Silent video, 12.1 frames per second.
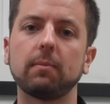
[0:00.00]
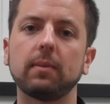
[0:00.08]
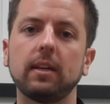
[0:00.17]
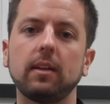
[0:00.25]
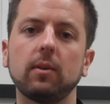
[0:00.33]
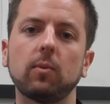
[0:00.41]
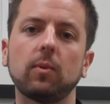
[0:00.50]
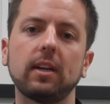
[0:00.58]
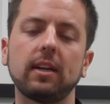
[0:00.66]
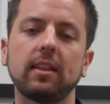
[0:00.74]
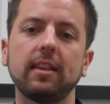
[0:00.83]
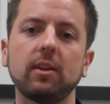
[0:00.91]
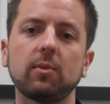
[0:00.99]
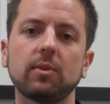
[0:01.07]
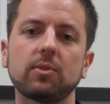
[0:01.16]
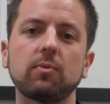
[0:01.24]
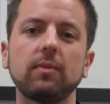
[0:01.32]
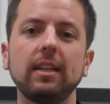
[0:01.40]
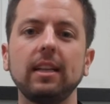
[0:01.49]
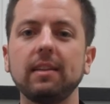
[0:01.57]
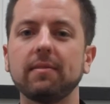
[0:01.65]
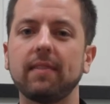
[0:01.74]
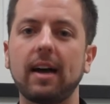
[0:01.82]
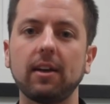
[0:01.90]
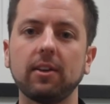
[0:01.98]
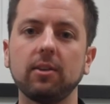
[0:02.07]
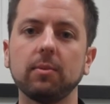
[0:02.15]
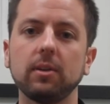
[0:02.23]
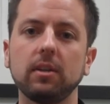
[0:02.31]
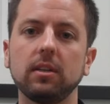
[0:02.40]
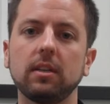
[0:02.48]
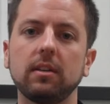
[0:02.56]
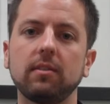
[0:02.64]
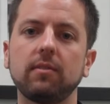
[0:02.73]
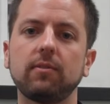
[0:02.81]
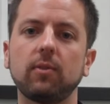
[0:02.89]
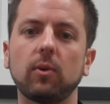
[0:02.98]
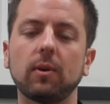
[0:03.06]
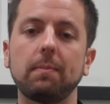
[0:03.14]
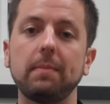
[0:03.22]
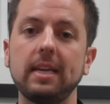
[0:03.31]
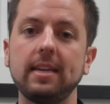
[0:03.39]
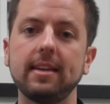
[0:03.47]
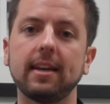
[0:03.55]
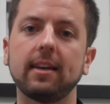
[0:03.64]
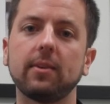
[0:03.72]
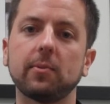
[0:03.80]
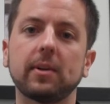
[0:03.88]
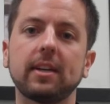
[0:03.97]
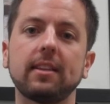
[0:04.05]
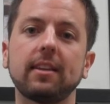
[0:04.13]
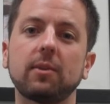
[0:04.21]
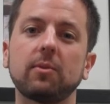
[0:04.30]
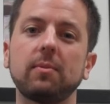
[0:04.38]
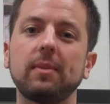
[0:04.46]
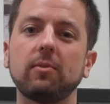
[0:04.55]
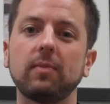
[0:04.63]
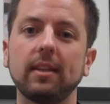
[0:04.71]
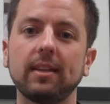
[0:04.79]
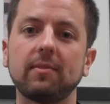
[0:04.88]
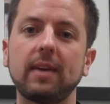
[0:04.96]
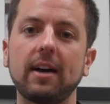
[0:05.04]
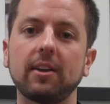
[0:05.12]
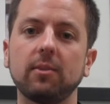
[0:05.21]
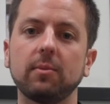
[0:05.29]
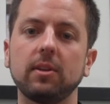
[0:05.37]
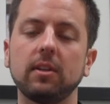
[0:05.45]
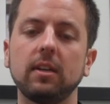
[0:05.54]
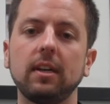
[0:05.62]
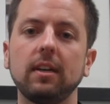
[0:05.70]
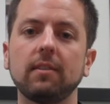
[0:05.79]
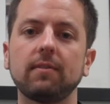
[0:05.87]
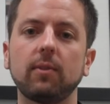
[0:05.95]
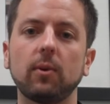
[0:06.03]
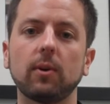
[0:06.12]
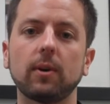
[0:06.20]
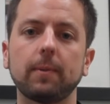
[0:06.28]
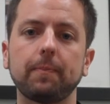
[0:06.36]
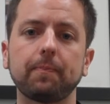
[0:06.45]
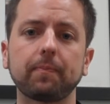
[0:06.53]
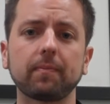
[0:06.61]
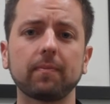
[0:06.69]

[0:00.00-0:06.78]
but what I think was really valuable for me and what I think would be really valuable for